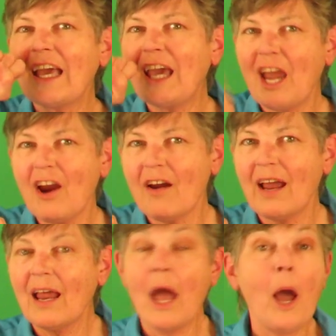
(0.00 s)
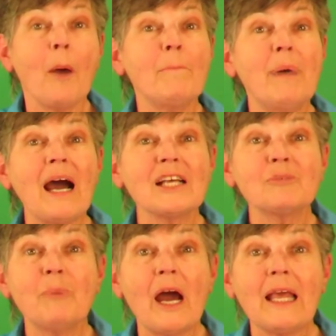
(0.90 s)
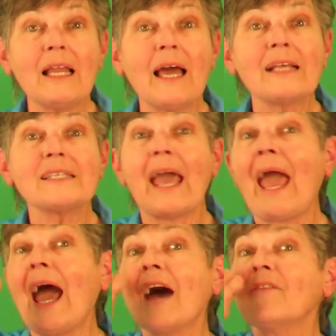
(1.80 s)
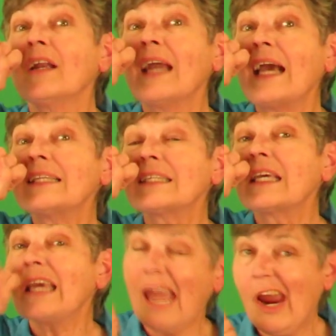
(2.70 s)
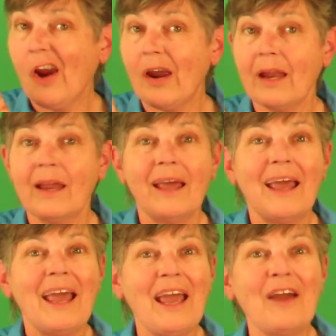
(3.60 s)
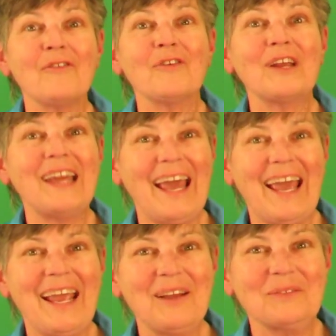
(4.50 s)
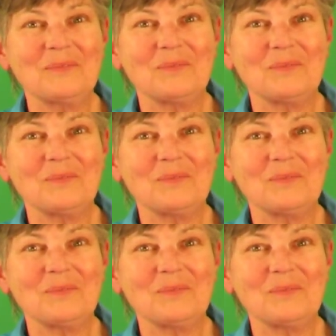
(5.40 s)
Carrot. Bugs Bunny likes to have a nice carrot every day.